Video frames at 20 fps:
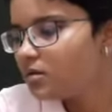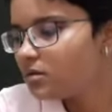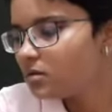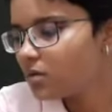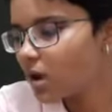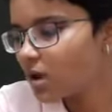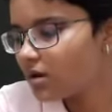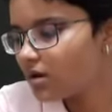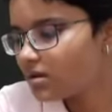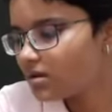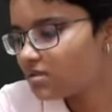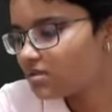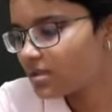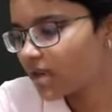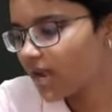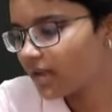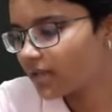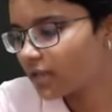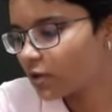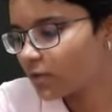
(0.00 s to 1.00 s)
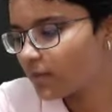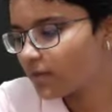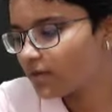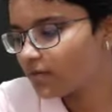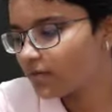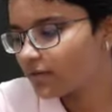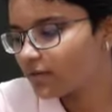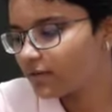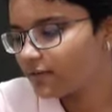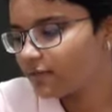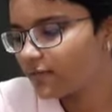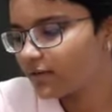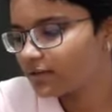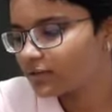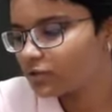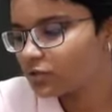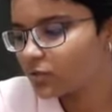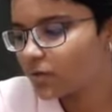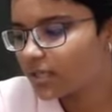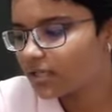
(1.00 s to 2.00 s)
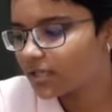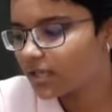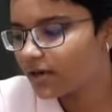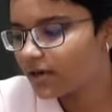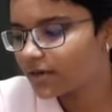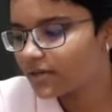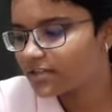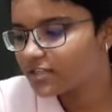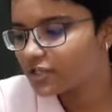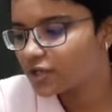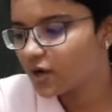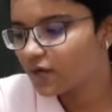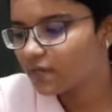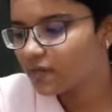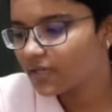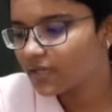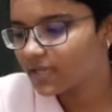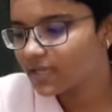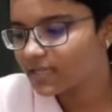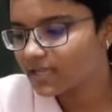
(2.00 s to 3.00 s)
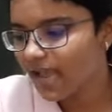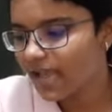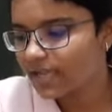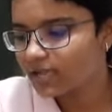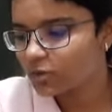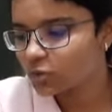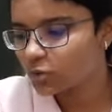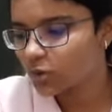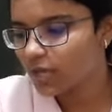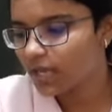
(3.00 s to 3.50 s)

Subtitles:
Non-stoichiometric defects. When the ratio of the cation to